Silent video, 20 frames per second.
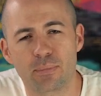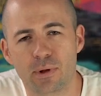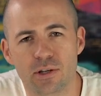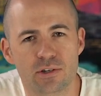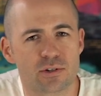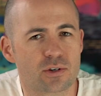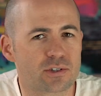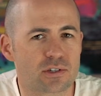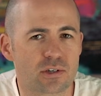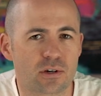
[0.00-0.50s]
but
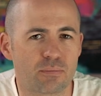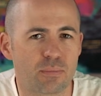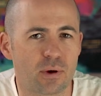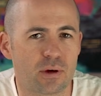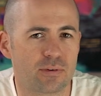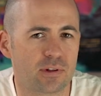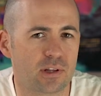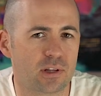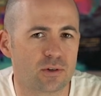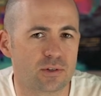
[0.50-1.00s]
it's also a
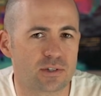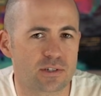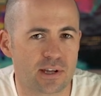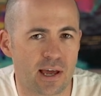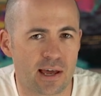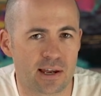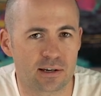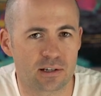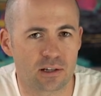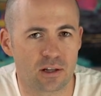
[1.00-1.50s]
perfectly good
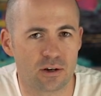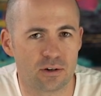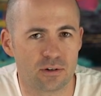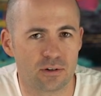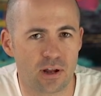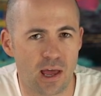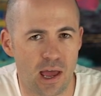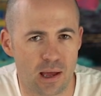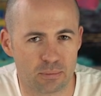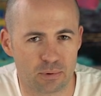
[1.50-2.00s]

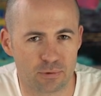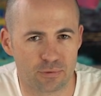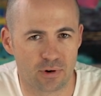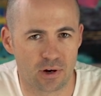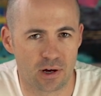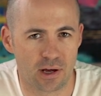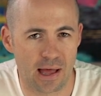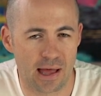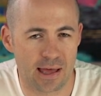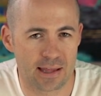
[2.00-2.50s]
standalone
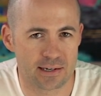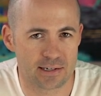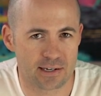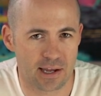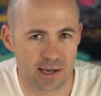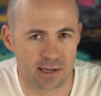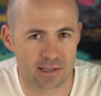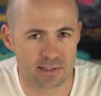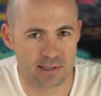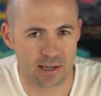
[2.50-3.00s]
amplifier and DAC